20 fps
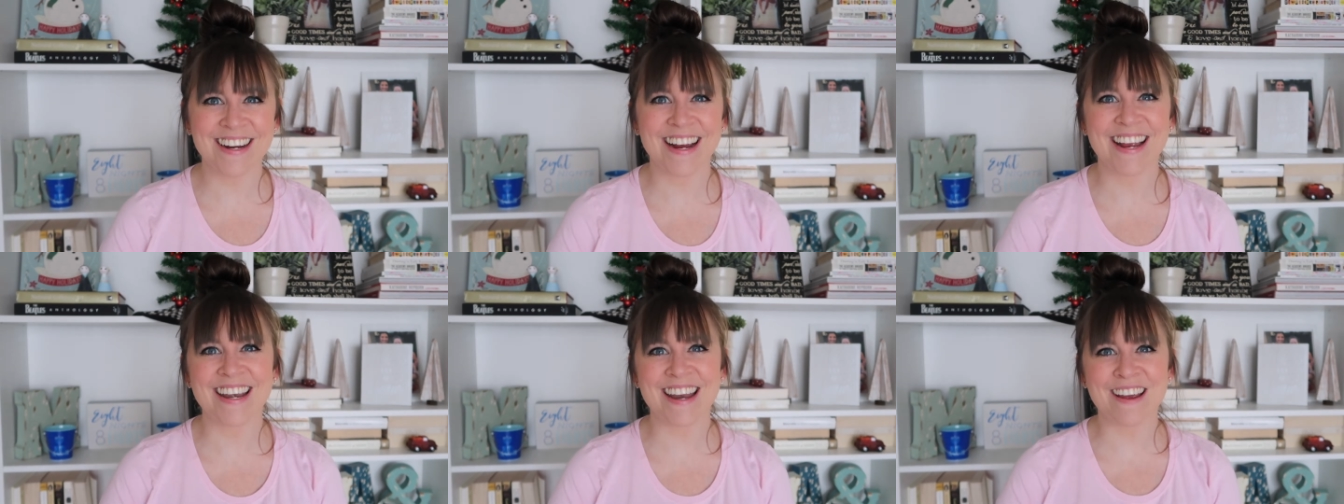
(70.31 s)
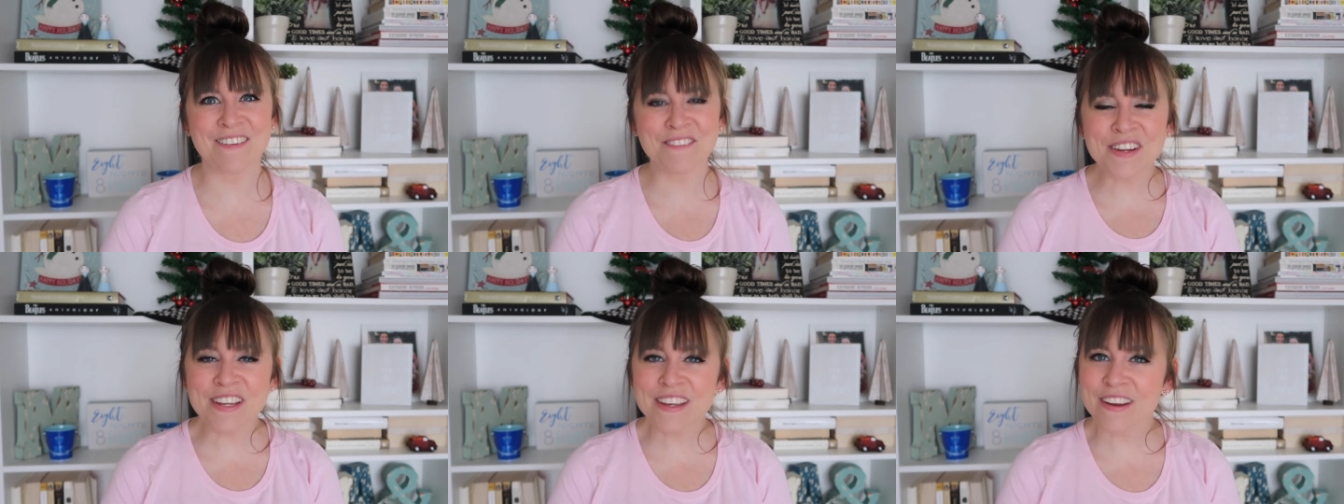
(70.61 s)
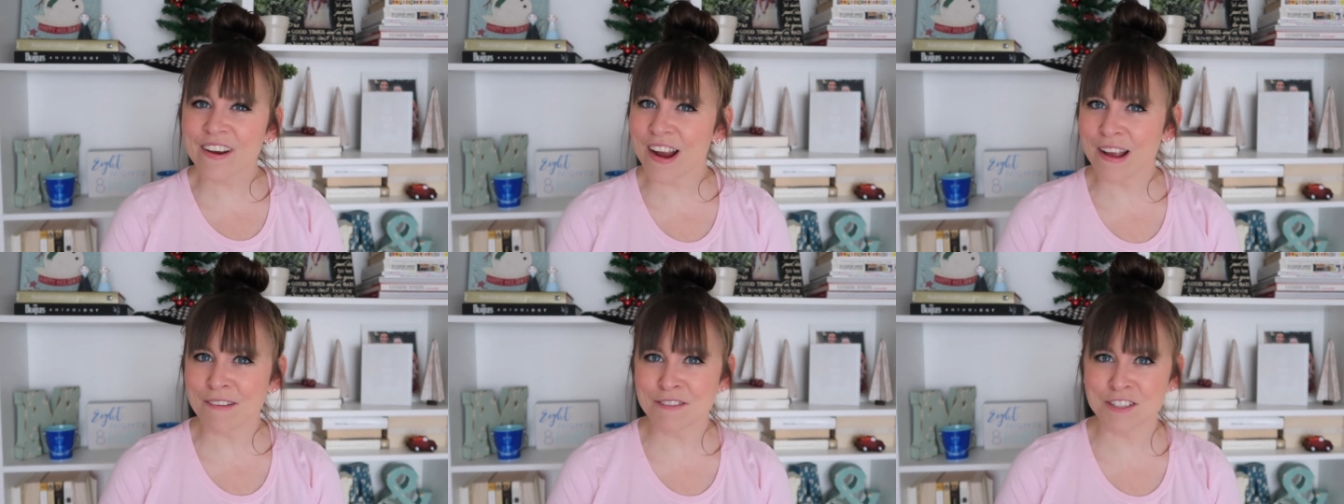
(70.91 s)
and every
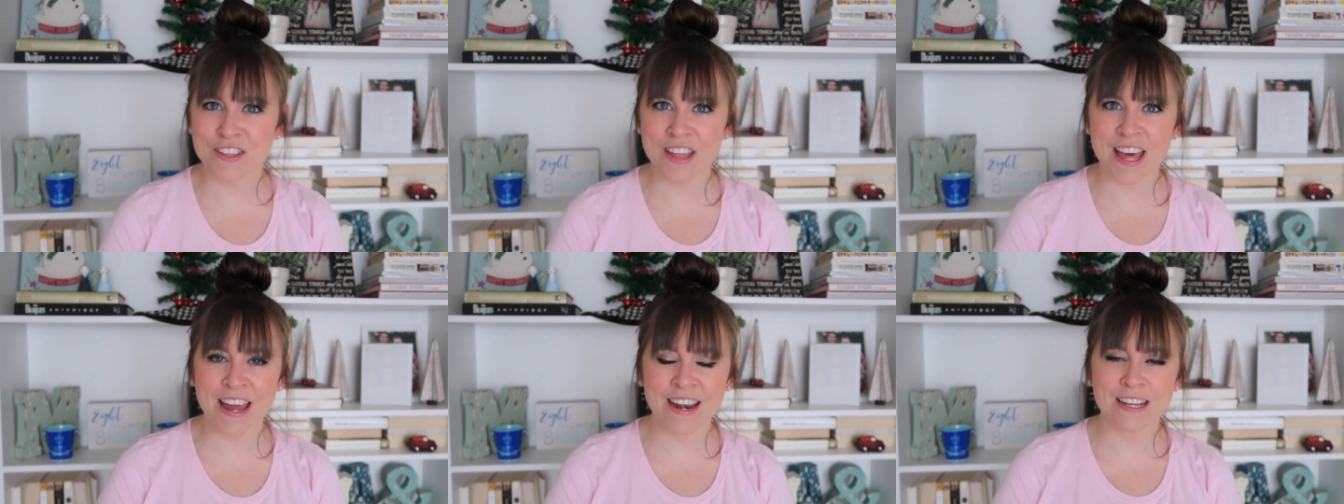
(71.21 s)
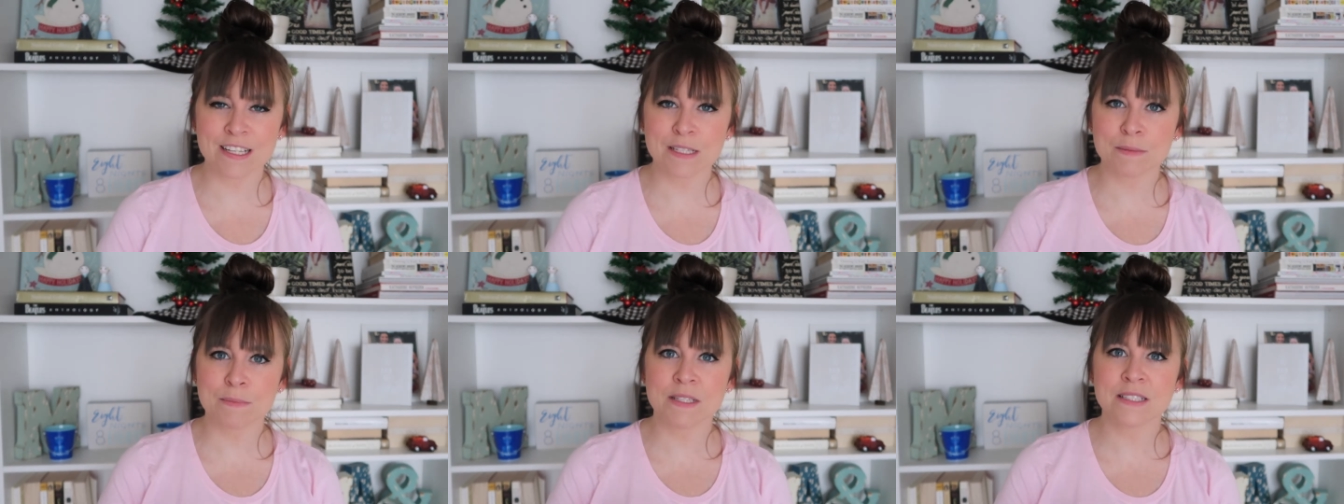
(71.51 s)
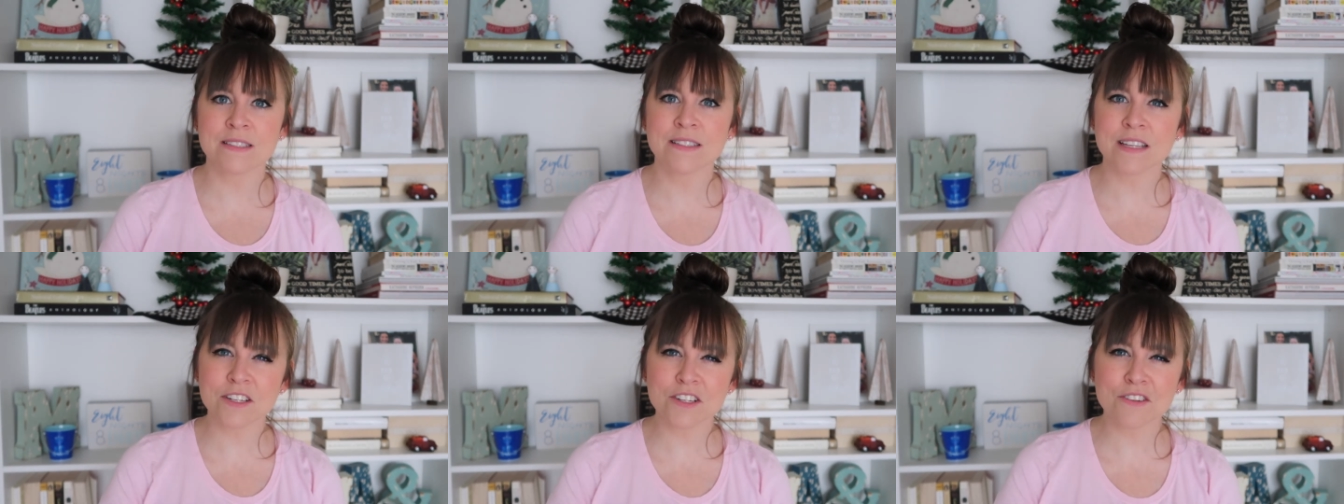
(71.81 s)
year after that has
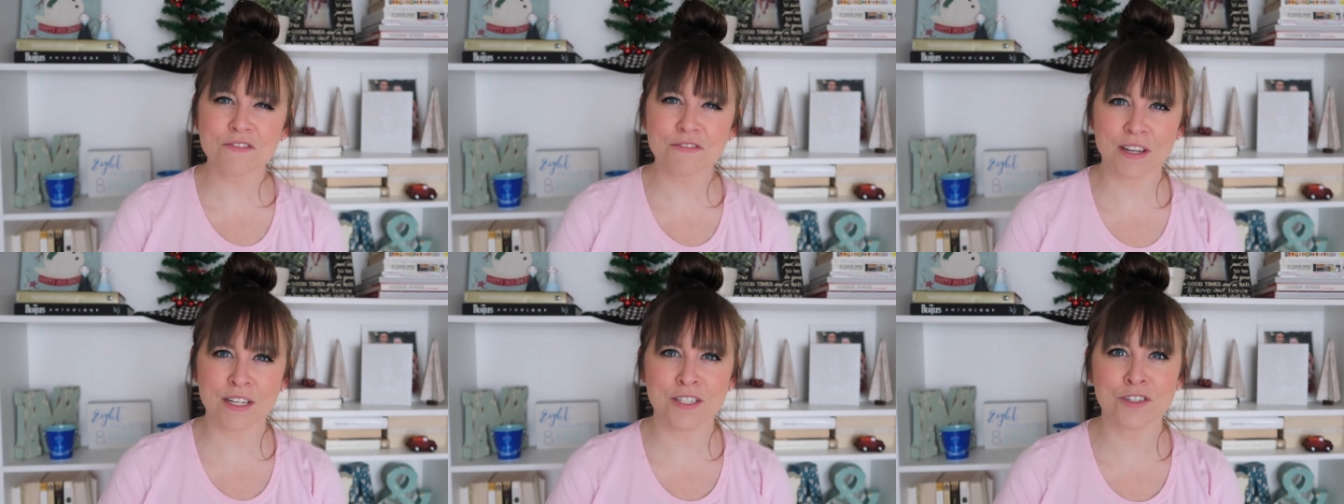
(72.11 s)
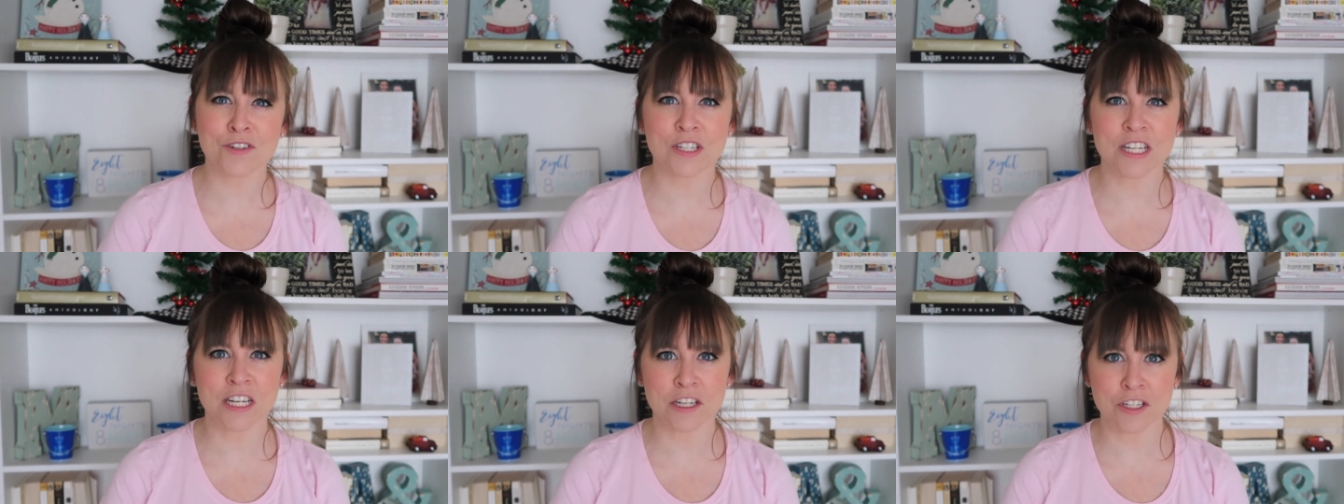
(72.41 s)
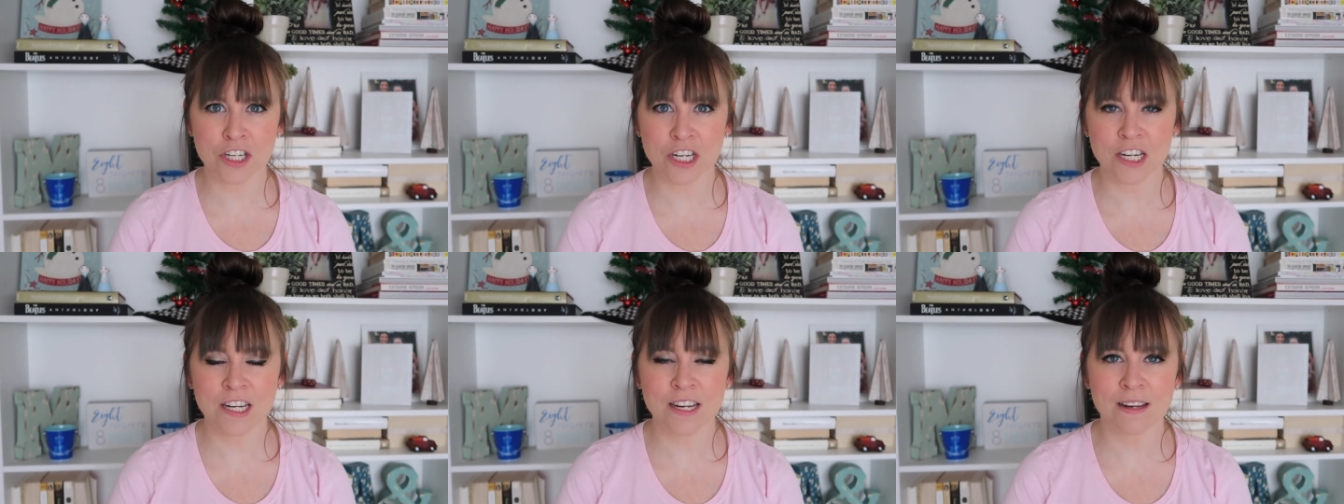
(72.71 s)
been such a fun
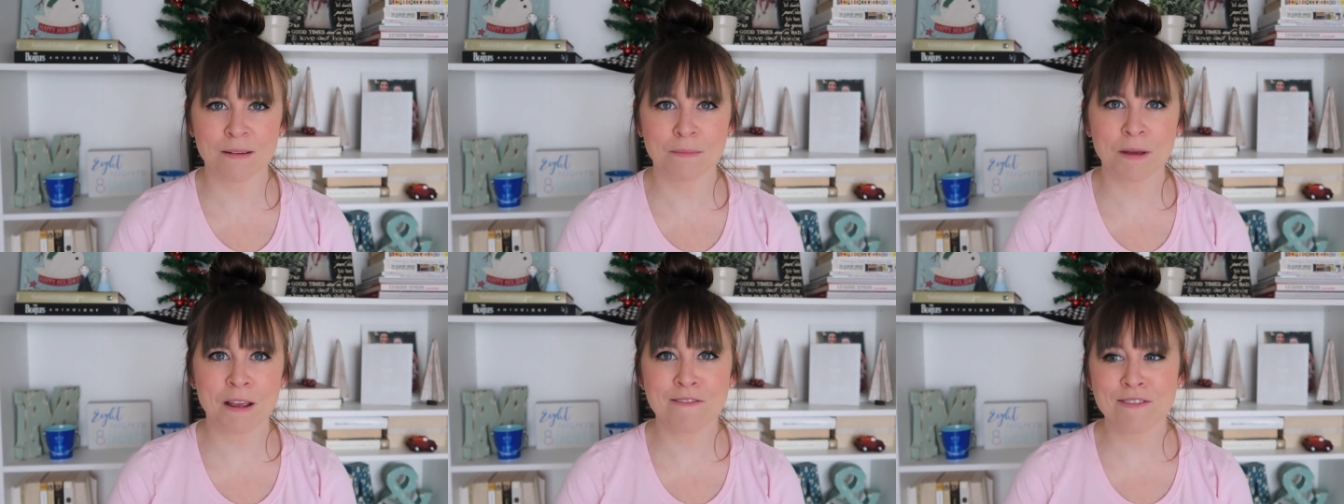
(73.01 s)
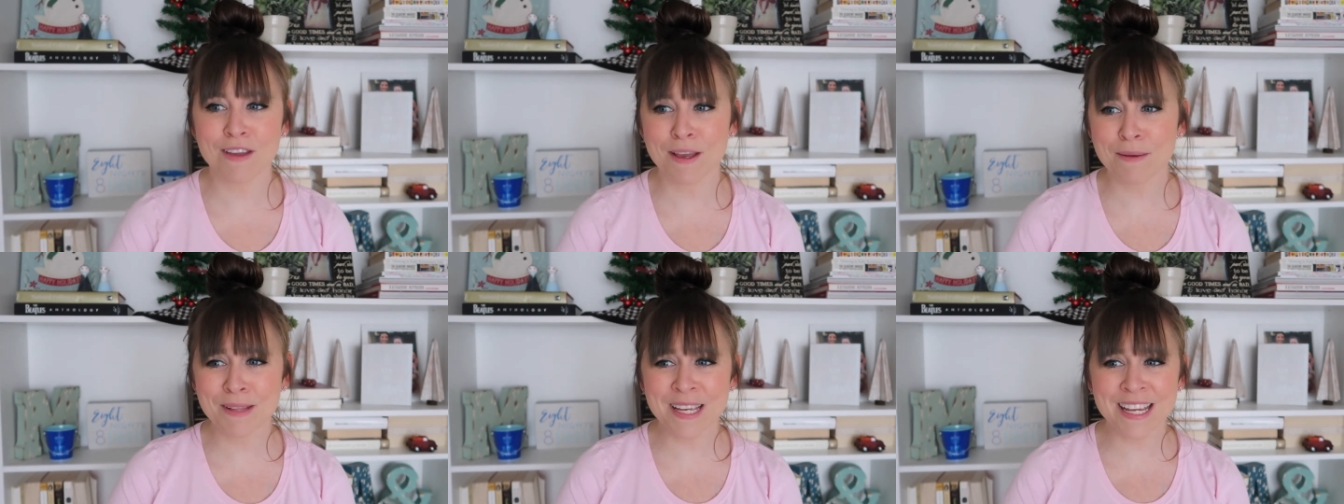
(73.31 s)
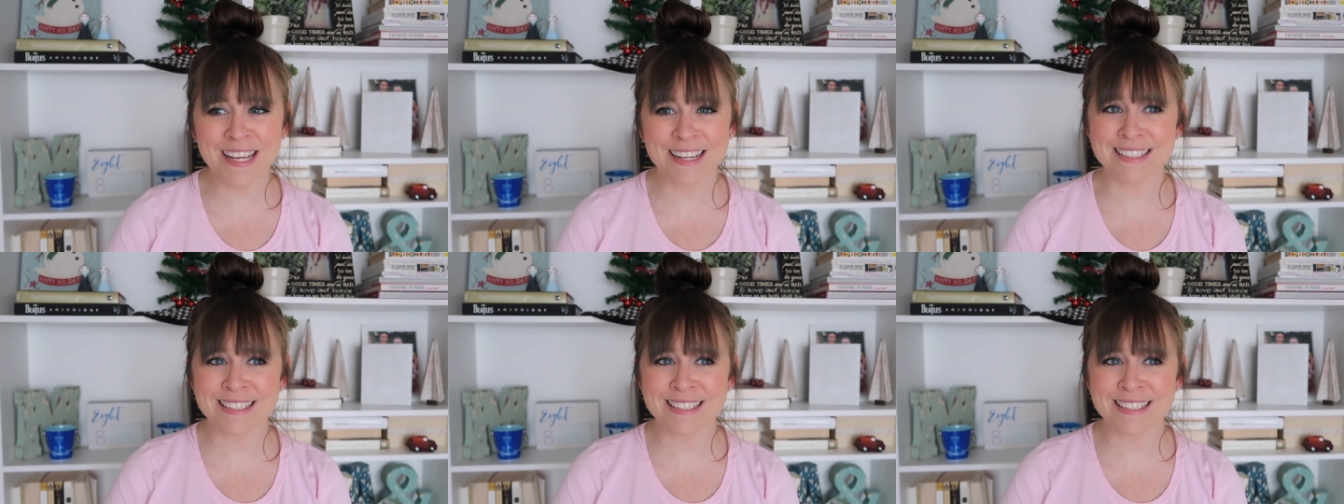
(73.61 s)
tradition in my family.